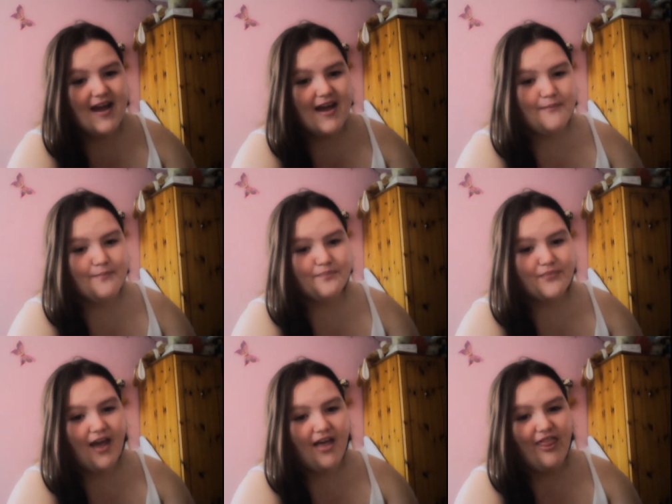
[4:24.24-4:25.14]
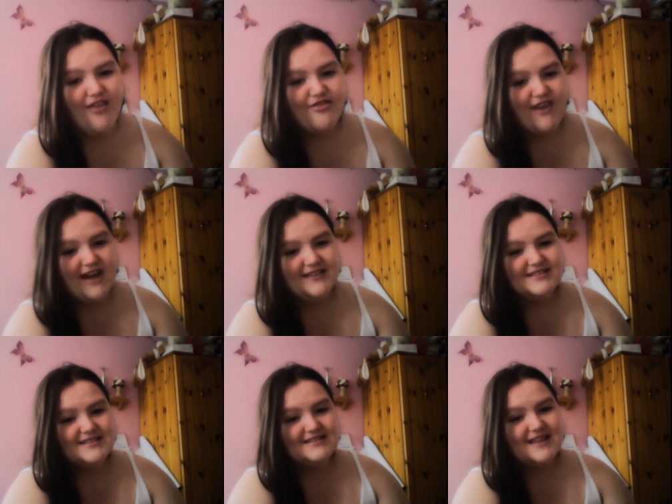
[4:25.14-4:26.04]
Um, and then
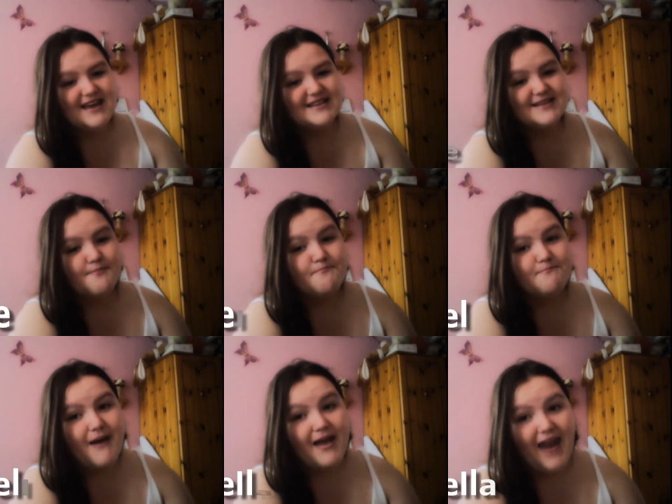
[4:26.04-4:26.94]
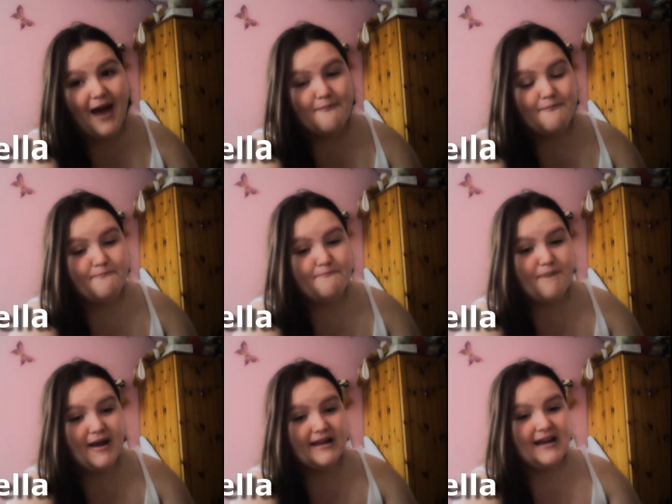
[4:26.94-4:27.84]
13th is Bella.
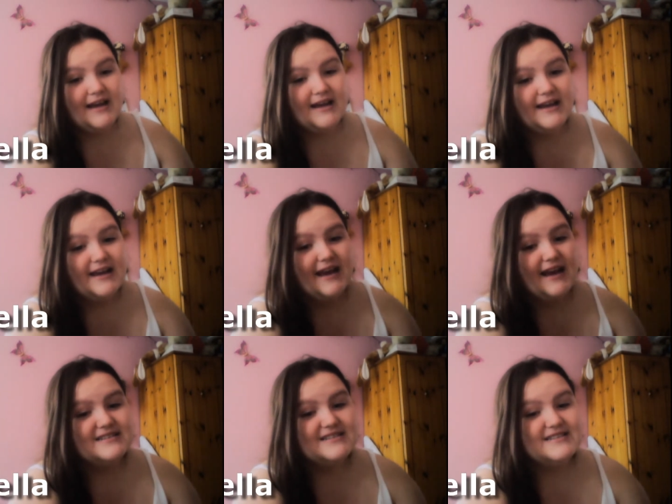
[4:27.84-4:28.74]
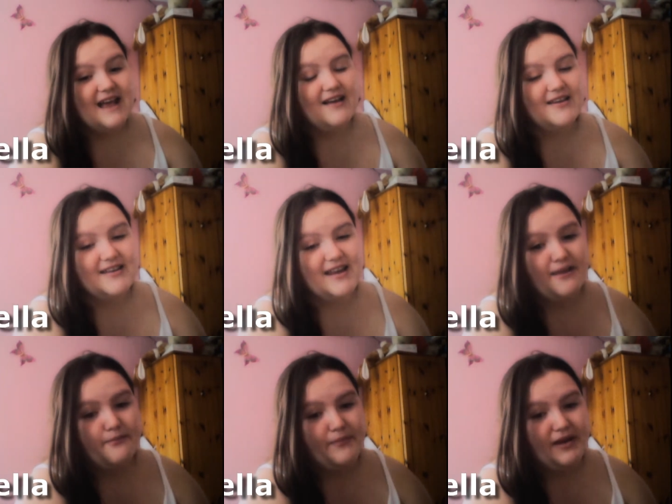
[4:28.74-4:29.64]
Bella is an Italian
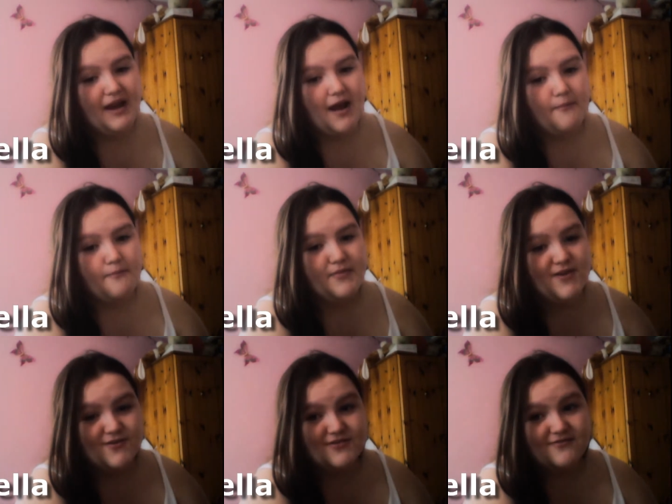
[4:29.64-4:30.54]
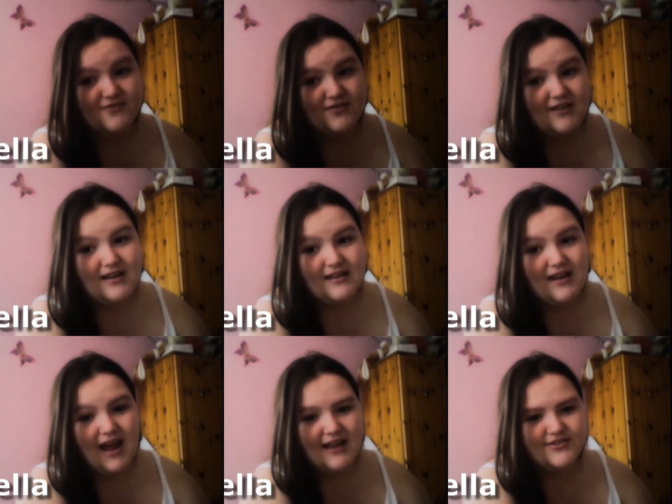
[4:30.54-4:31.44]
name, meaning beautiful,
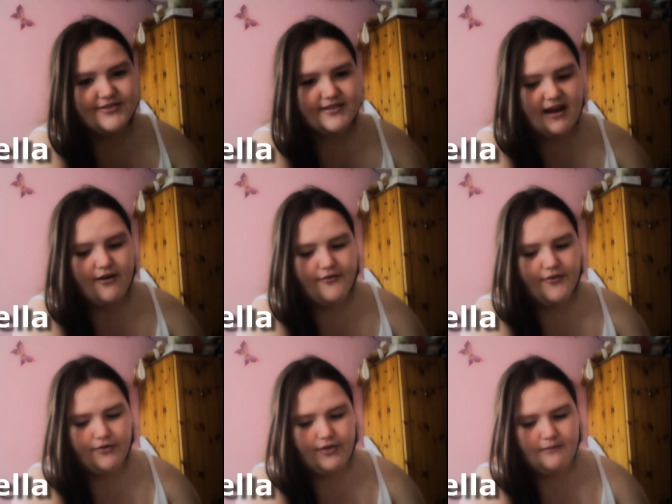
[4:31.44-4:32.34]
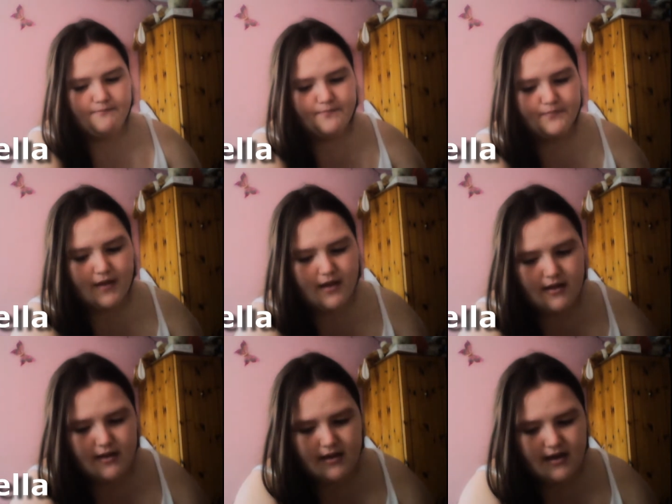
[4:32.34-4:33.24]
and I just, out of all them,
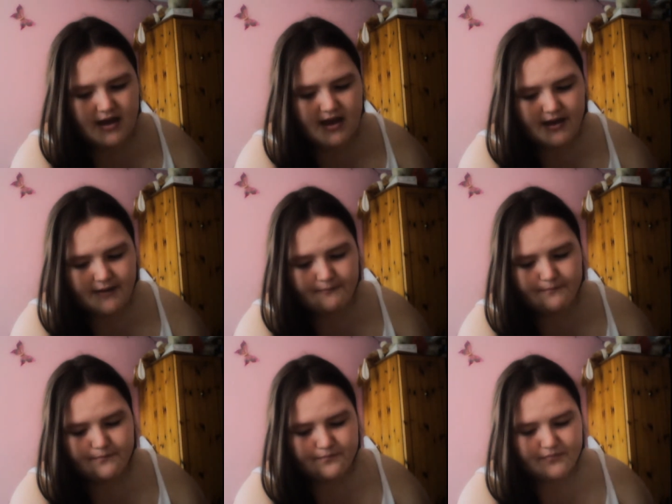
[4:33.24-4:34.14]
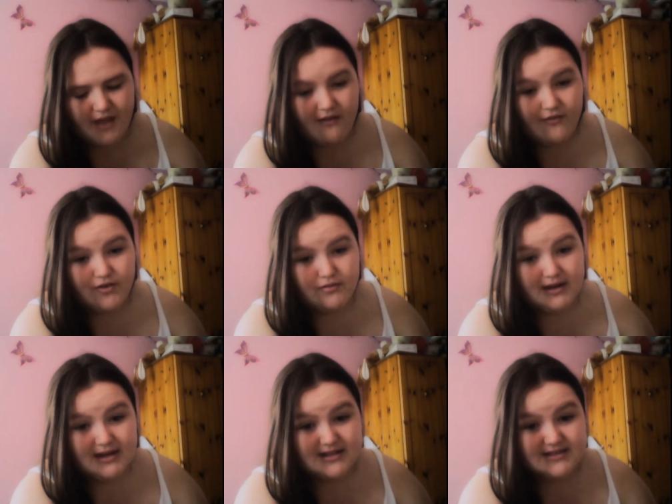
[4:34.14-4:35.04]
um, out of all the
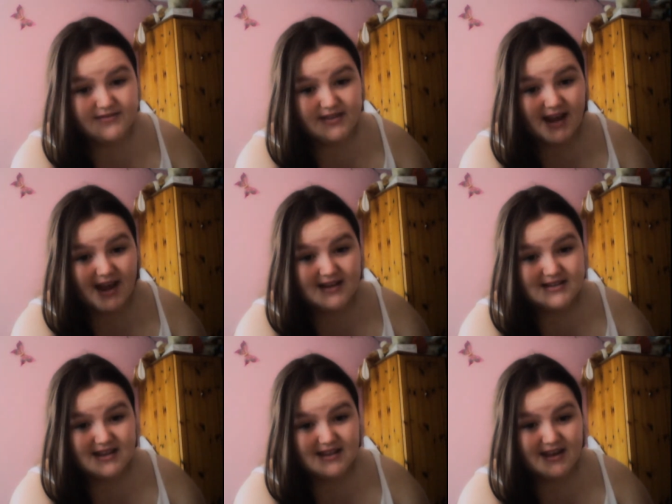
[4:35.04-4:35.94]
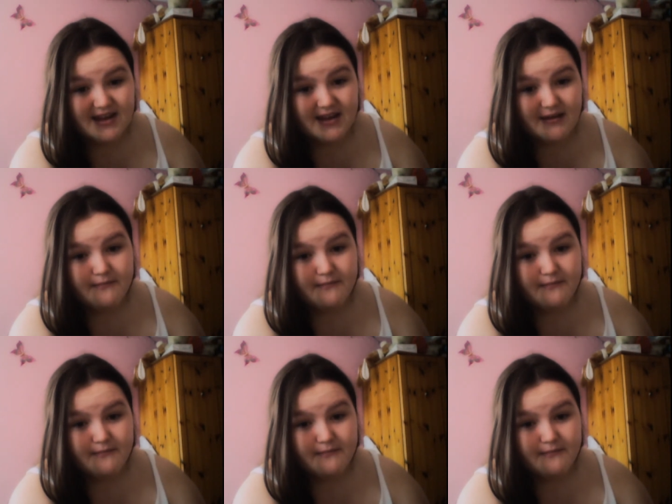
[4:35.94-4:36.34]
meanings for the girls, I think